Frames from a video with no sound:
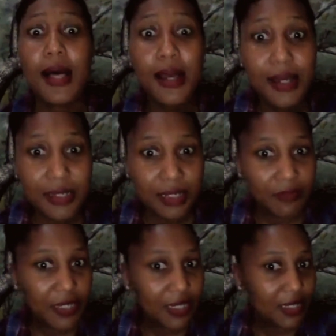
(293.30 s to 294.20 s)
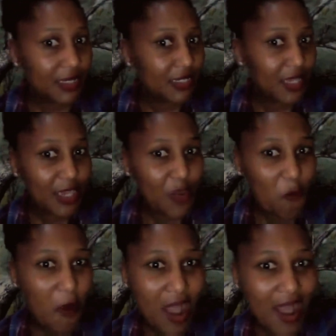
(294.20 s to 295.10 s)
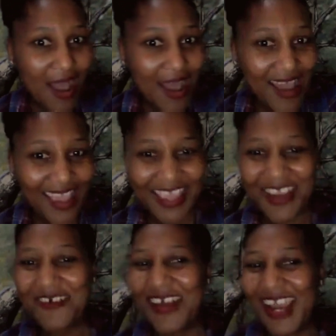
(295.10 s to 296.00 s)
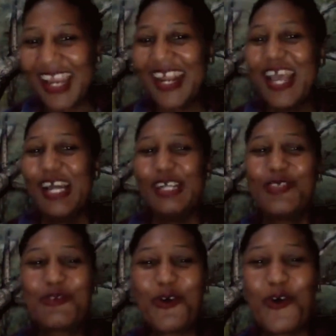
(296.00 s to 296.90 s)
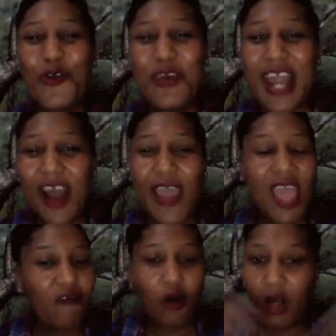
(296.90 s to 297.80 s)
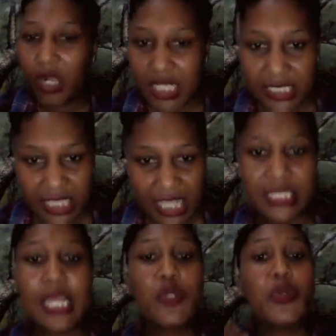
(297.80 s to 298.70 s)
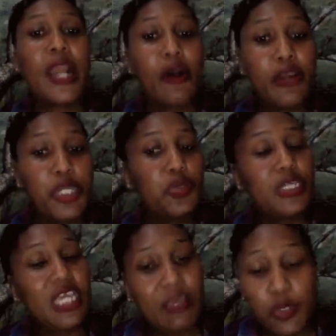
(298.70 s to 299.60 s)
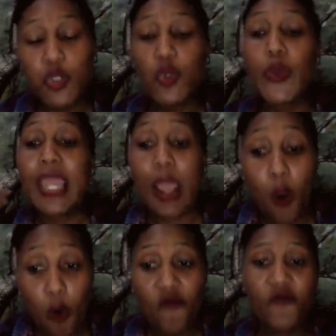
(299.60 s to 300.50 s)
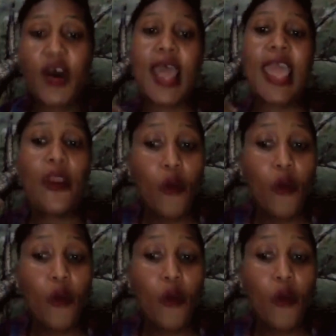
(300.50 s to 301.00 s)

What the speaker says: God, Marisi, why? Right? So you now have all these things that you now need to keep doing over and